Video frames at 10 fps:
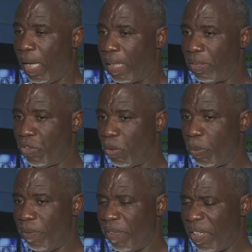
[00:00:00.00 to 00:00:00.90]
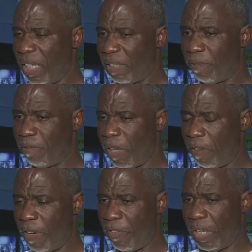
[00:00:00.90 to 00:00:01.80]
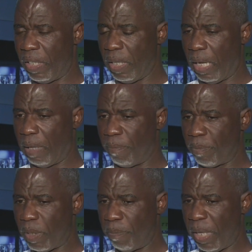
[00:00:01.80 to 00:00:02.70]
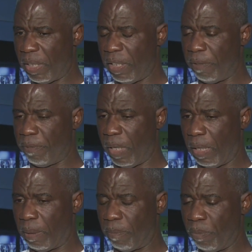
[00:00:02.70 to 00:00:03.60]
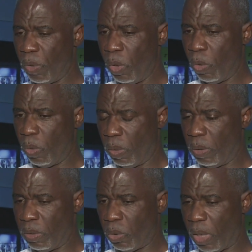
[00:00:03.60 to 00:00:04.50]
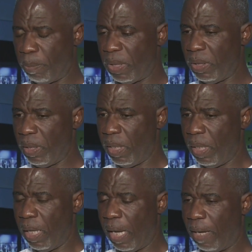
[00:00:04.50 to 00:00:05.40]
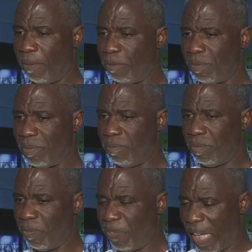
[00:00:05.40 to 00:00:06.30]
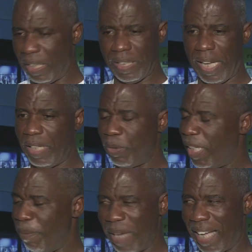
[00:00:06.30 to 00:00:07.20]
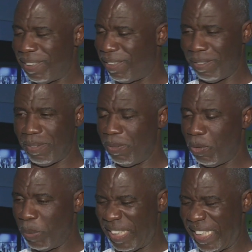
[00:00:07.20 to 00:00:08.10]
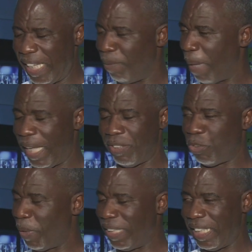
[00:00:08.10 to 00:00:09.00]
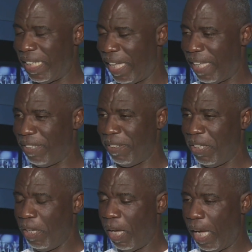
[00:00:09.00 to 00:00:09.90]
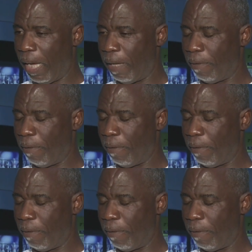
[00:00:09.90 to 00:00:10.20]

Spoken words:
And so we had a very, very competitive tournament. Final night came down to, was a nail biter straight to the end.